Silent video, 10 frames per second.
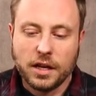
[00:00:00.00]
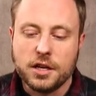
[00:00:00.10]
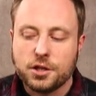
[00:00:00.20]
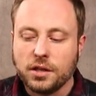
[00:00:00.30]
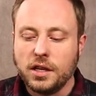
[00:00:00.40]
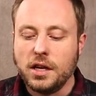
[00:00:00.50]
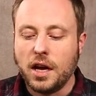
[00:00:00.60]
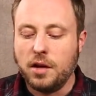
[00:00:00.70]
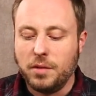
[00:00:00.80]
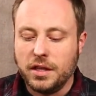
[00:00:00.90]
Initially,
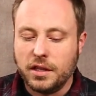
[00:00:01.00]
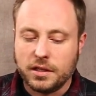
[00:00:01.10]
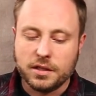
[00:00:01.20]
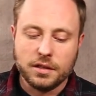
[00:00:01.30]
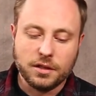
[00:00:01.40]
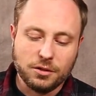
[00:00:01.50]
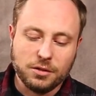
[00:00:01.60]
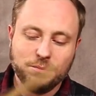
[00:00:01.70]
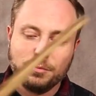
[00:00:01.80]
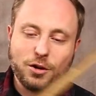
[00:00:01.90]
I made this little